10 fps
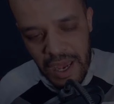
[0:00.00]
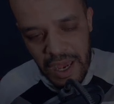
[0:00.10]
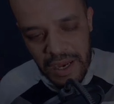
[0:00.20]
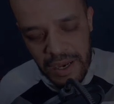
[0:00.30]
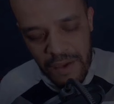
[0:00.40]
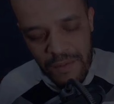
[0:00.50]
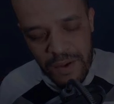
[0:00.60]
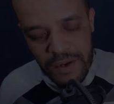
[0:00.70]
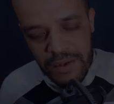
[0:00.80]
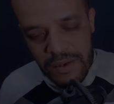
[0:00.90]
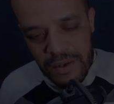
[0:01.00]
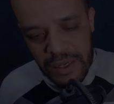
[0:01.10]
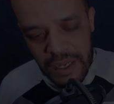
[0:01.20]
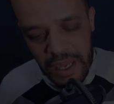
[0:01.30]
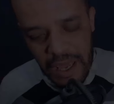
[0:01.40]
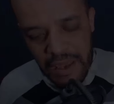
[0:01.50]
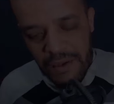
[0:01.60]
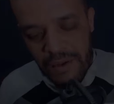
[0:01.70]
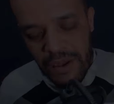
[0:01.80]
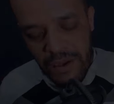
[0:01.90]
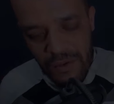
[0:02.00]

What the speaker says: and never give